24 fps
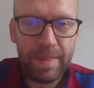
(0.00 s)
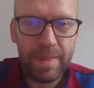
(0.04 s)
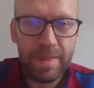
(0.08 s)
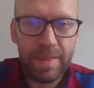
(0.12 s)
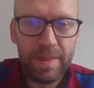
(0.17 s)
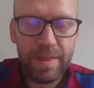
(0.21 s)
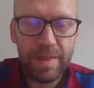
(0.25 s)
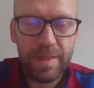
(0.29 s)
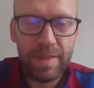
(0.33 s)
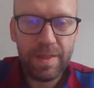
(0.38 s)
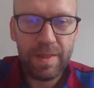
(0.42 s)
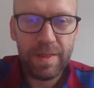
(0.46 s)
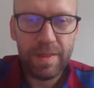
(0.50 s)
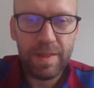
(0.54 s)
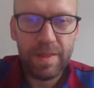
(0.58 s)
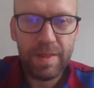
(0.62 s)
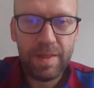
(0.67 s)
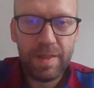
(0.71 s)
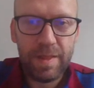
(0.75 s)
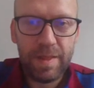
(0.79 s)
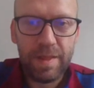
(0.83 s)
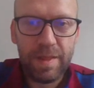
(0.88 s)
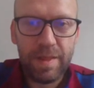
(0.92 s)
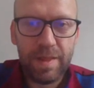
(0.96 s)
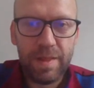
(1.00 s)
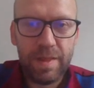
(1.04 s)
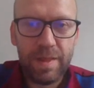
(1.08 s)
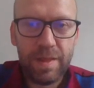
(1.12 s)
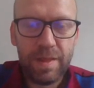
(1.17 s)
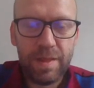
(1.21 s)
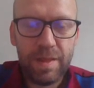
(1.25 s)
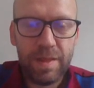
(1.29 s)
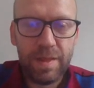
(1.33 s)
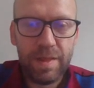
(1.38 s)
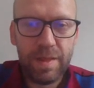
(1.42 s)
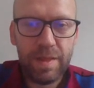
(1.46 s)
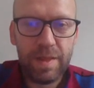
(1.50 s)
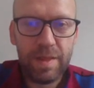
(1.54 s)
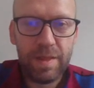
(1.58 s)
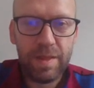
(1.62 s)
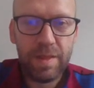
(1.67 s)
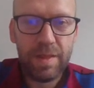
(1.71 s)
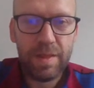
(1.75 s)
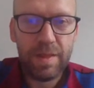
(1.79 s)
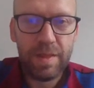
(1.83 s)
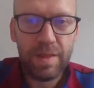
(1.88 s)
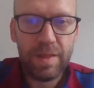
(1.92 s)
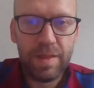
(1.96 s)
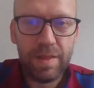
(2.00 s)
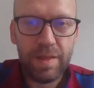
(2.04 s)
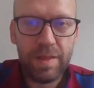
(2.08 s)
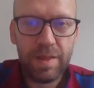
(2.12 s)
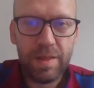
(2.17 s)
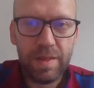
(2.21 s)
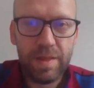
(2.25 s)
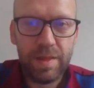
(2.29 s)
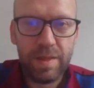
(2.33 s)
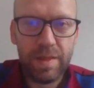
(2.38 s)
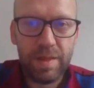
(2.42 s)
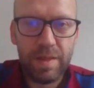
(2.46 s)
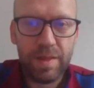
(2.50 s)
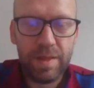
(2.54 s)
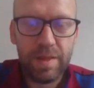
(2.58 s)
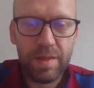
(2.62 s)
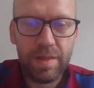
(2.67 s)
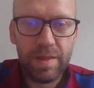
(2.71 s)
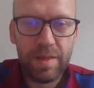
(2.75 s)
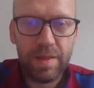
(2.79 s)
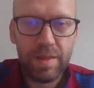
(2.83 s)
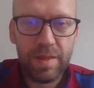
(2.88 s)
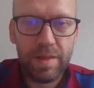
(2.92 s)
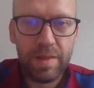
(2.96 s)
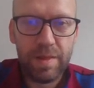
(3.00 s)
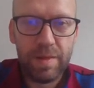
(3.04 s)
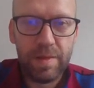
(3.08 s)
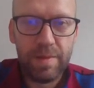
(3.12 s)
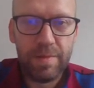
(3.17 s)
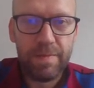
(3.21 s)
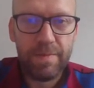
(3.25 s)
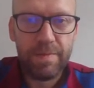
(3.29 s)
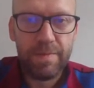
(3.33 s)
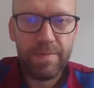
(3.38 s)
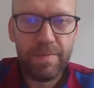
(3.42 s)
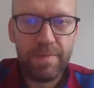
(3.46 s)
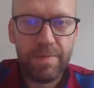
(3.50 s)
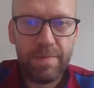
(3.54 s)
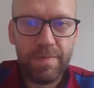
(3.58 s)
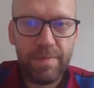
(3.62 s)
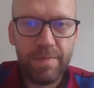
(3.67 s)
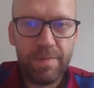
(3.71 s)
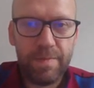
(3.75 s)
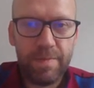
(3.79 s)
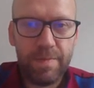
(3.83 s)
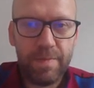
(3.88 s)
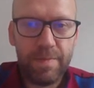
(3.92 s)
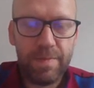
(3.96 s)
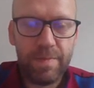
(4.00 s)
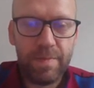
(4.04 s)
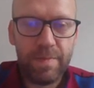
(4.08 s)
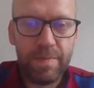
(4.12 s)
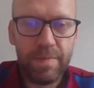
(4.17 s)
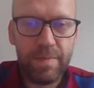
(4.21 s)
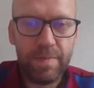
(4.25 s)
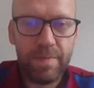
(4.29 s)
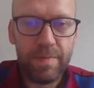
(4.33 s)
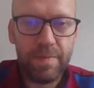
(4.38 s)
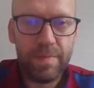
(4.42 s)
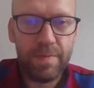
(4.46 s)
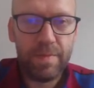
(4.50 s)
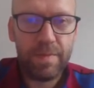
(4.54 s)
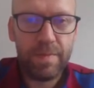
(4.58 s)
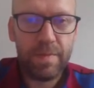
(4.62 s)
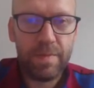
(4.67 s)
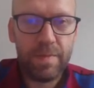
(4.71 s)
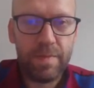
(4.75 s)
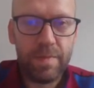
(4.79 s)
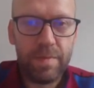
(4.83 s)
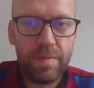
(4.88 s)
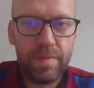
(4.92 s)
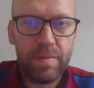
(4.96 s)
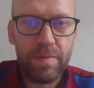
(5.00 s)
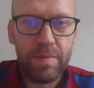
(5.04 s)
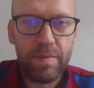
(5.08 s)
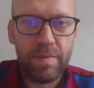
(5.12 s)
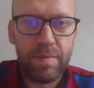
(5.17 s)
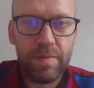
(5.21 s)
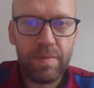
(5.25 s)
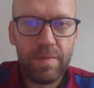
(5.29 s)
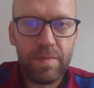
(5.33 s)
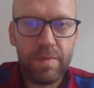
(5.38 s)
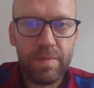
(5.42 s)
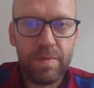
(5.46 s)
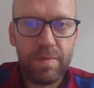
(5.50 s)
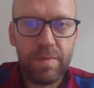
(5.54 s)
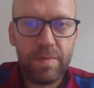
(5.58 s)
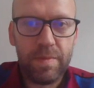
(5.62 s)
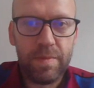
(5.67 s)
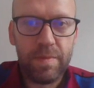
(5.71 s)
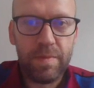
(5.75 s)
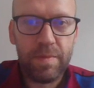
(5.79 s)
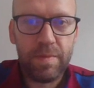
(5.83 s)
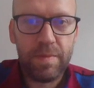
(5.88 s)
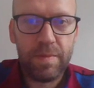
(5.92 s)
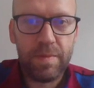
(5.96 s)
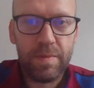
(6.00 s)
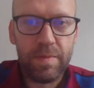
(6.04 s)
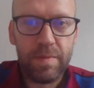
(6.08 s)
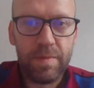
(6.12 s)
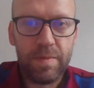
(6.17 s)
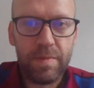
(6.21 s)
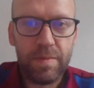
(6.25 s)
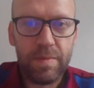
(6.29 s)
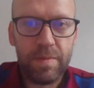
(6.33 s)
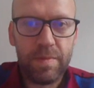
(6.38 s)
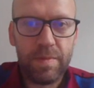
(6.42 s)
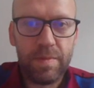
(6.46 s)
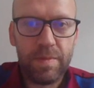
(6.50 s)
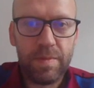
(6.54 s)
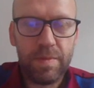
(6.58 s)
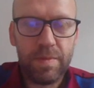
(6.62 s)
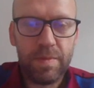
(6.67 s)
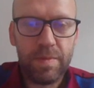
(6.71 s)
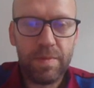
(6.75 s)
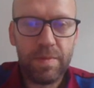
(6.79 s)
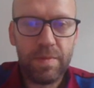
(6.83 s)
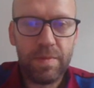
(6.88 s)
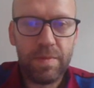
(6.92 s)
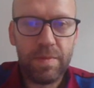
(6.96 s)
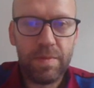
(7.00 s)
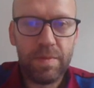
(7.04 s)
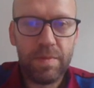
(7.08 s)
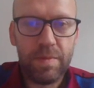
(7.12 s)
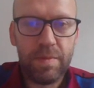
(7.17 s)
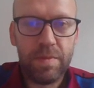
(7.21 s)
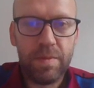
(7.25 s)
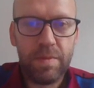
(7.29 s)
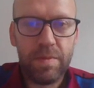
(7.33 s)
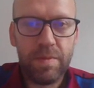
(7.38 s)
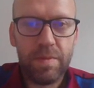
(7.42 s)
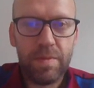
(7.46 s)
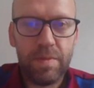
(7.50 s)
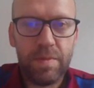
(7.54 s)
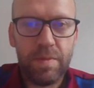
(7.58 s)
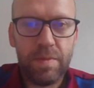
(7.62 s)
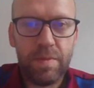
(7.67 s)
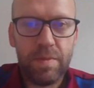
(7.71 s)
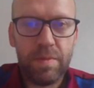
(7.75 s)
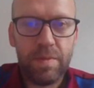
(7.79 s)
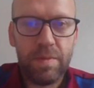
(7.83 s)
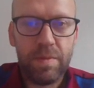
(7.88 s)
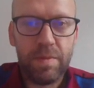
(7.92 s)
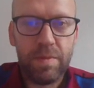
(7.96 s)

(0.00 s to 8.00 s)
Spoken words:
(silent)